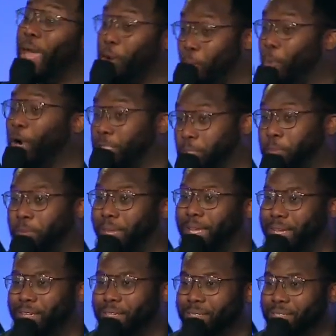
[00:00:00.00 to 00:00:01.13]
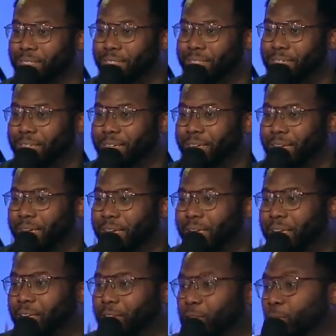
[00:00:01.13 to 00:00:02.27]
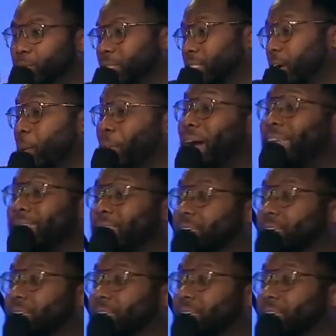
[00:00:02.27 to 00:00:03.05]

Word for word: a part to play. There was nobody